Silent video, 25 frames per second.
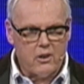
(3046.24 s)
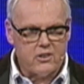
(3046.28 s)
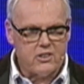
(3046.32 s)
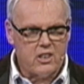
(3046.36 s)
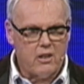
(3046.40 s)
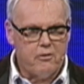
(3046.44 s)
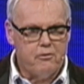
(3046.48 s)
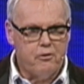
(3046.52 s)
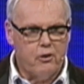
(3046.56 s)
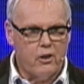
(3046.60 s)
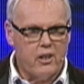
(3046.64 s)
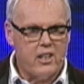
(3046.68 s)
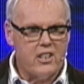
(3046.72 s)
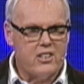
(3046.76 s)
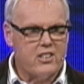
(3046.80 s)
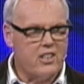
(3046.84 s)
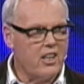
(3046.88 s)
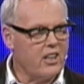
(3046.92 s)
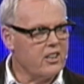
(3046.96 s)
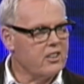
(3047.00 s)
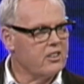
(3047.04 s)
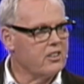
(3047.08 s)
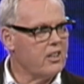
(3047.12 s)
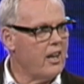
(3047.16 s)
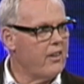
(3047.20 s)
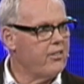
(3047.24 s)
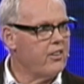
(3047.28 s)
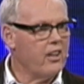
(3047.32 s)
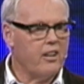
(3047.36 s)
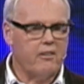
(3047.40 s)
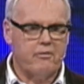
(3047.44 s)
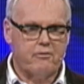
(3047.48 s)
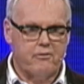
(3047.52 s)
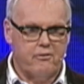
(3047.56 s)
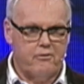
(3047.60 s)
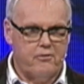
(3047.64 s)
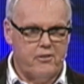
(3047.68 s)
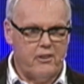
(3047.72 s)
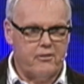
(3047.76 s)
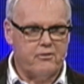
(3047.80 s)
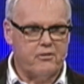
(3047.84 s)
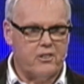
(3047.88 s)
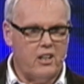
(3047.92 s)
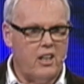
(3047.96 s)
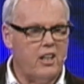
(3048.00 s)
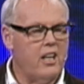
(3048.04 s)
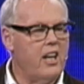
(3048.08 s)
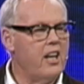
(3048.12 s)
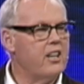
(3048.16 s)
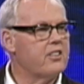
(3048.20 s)
he? 46, I think, 50
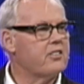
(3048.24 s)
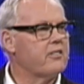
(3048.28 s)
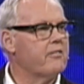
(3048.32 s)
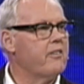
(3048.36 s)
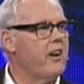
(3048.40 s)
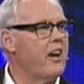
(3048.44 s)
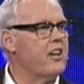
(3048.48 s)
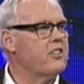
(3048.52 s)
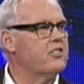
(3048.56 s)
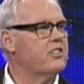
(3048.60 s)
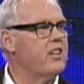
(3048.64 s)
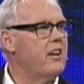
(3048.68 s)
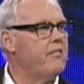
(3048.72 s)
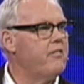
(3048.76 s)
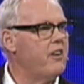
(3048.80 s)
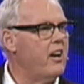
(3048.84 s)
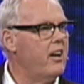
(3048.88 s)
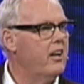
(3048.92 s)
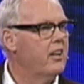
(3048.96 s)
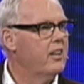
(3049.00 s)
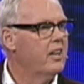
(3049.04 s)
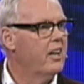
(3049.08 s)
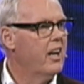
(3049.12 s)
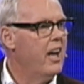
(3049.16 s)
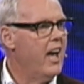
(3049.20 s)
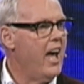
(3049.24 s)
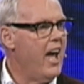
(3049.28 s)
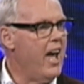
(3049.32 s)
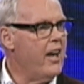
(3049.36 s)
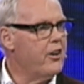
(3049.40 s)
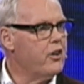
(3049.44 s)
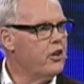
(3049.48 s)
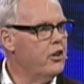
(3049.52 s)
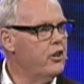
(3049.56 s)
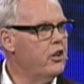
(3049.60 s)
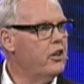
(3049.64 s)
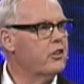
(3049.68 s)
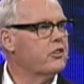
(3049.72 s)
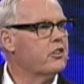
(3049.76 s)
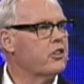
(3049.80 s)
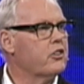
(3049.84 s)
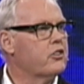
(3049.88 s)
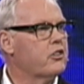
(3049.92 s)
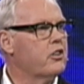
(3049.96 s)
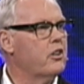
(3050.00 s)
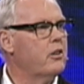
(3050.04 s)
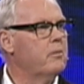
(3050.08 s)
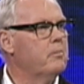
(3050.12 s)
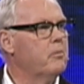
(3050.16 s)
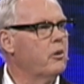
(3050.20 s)
years of age. Never had heard the
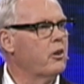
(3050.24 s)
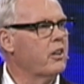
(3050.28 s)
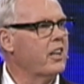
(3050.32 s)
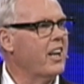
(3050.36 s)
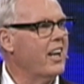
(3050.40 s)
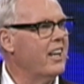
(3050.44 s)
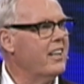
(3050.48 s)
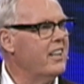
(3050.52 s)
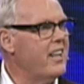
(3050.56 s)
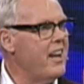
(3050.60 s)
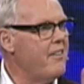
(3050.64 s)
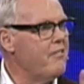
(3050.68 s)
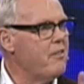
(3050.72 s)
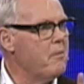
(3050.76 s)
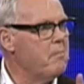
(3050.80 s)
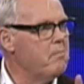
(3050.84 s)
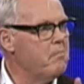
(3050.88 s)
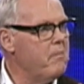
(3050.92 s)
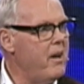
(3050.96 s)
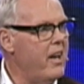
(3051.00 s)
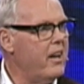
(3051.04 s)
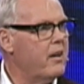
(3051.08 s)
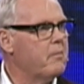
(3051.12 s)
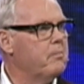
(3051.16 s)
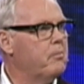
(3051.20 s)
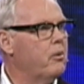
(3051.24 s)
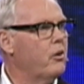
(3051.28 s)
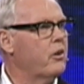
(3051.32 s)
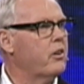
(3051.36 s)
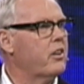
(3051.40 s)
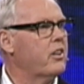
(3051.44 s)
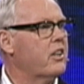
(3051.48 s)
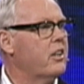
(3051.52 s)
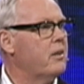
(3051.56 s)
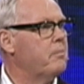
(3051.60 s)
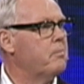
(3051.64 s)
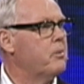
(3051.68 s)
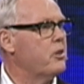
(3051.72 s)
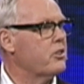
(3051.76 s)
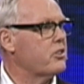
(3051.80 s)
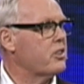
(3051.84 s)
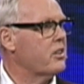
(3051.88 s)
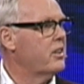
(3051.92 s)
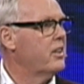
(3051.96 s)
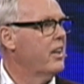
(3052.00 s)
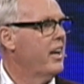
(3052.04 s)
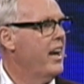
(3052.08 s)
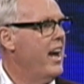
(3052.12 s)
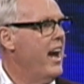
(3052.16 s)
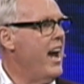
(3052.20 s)
term born again. Never met a born again person.
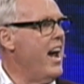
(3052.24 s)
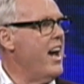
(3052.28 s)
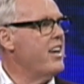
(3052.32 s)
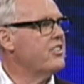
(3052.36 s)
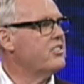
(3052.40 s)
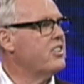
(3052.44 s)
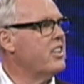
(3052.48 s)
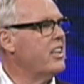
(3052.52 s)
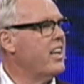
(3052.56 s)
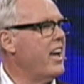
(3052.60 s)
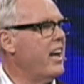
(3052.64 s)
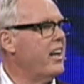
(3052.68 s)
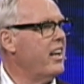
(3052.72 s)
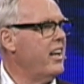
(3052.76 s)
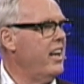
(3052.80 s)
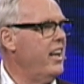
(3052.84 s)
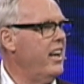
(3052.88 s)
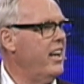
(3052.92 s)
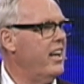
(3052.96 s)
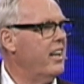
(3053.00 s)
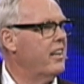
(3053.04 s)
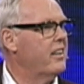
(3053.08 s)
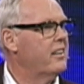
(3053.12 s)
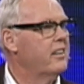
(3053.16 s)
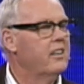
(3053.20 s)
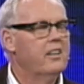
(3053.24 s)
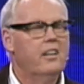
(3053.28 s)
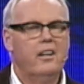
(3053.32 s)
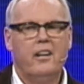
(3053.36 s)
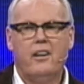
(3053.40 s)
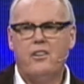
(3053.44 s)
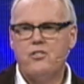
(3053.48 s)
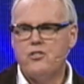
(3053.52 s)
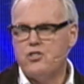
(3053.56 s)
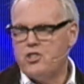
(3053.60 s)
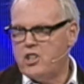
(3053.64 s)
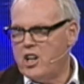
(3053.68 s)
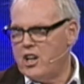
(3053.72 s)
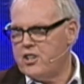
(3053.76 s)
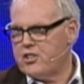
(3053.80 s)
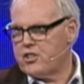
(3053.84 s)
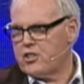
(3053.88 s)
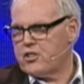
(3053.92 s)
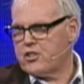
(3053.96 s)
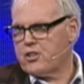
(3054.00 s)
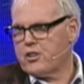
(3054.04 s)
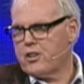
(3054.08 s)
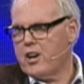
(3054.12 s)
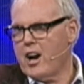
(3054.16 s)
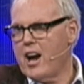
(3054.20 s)
How is he going to hear? Jesus
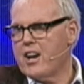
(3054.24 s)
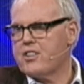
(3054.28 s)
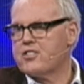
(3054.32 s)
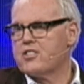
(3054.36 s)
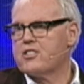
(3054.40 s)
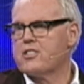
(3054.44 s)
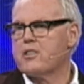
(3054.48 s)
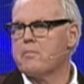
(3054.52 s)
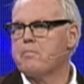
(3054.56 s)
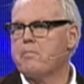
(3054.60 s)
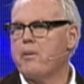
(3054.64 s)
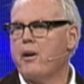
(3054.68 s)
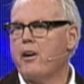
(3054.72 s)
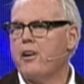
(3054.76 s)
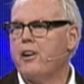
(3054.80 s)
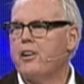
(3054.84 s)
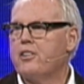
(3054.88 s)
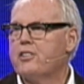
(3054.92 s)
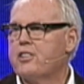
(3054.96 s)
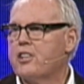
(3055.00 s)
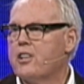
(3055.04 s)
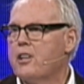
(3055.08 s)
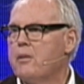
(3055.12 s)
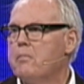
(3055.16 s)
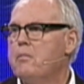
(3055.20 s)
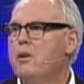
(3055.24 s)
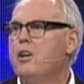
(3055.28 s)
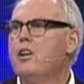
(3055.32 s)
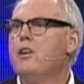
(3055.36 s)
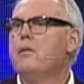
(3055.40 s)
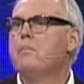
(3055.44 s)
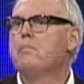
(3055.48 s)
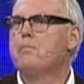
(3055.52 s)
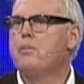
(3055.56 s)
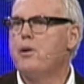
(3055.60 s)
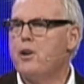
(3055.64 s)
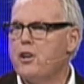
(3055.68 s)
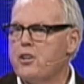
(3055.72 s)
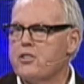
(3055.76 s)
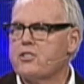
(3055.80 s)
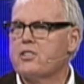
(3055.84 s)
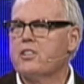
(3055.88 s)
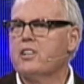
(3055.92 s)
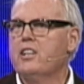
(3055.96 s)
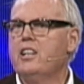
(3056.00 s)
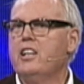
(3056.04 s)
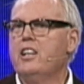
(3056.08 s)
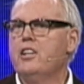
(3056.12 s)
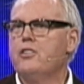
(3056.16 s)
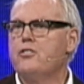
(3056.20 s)
Christ is appearing to them
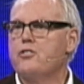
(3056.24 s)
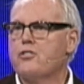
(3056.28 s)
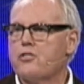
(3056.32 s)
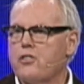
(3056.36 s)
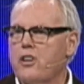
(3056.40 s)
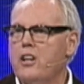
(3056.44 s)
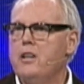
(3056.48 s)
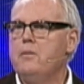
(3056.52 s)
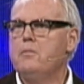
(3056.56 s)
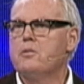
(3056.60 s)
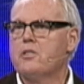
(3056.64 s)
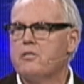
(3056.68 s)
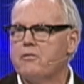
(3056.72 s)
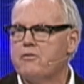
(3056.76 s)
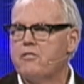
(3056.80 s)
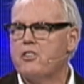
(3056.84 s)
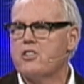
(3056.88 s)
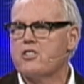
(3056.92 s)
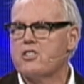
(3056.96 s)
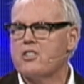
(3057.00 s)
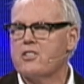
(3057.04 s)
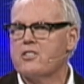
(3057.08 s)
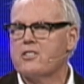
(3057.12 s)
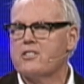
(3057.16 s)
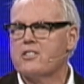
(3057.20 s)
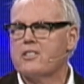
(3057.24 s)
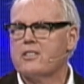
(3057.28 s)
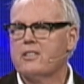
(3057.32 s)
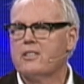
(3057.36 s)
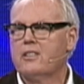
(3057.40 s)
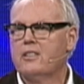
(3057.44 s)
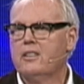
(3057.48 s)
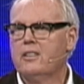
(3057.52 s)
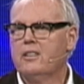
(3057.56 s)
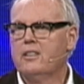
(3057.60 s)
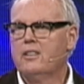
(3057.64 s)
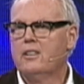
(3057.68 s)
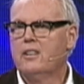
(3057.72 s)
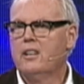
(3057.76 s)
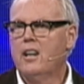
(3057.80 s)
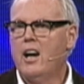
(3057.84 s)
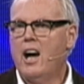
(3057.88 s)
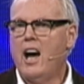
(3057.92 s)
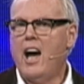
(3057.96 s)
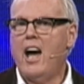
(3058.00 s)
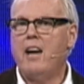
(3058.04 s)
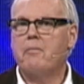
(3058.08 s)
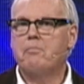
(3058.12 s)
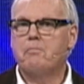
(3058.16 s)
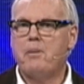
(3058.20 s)
personally in dreams and visions.
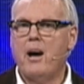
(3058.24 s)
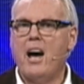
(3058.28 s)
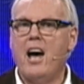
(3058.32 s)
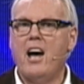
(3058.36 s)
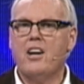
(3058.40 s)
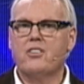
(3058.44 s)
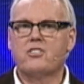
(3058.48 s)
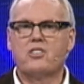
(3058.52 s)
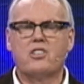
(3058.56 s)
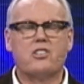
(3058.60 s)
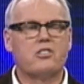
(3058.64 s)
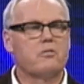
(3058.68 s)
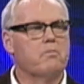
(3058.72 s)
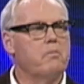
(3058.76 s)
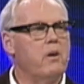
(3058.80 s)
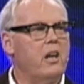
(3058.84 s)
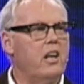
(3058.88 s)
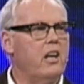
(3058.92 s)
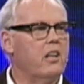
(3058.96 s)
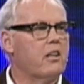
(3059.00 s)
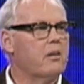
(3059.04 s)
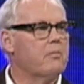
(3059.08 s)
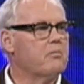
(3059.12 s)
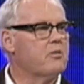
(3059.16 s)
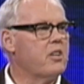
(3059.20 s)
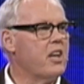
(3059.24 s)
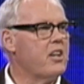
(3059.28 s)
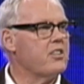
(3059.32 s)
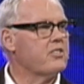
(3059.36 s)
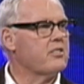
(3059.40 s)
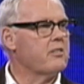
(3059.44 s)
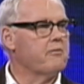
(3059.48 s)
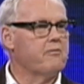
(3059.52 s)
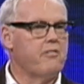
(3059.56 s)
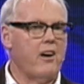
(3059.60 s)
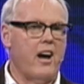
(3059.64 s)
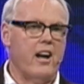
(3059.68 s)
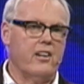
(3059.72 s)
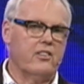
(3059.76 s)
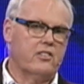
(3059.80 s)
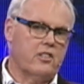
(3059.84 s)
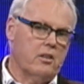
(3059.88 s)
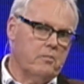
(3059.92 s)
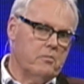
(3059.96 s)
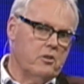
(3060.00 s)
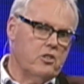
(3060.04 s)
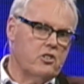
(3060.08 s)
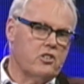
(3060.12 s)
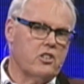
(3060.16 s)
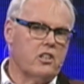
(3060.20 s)
I had pastors, many of them testifying, Tim
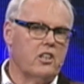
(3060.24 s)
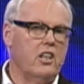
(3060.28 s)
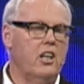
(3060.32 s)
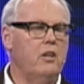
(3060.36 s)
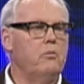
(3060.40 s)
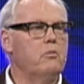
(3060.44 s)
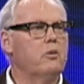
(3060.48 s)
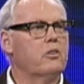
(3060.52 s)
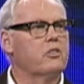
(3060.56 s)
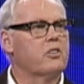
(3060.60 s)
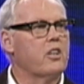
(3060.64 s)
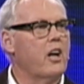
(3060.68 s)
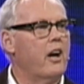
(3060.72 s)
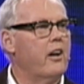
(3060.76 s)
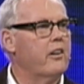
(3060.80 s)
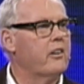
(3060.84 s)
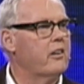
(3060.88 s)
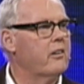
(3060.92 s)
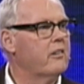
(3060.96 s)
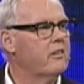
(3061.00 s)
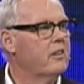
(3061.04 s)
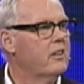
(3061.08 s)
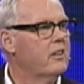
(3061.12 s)
and Janine will tell you,